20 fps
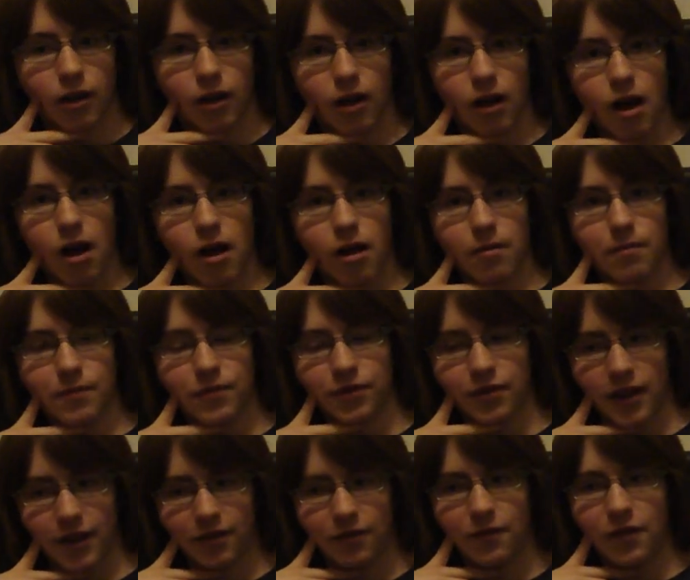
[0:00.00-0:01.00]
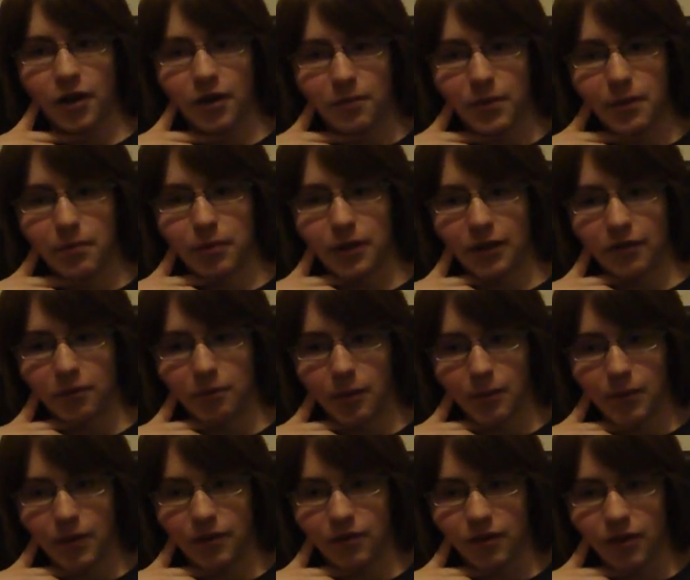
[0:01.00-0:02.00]
Um, so that's a very big plus by
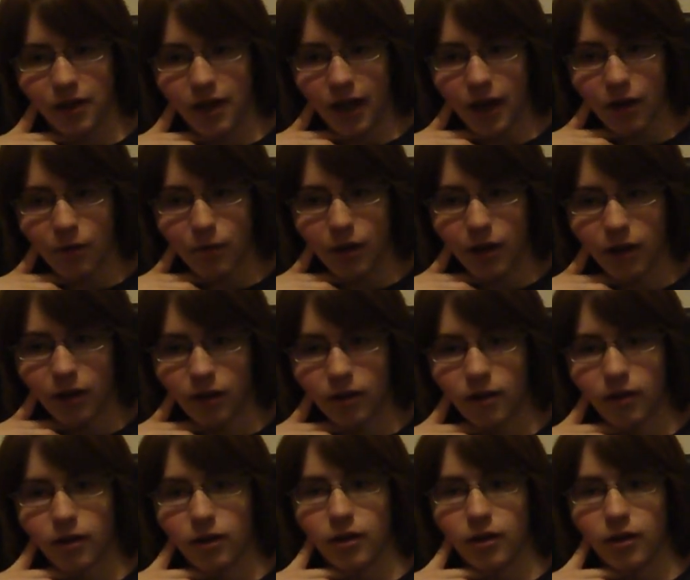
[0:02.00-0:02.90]
PC gaming.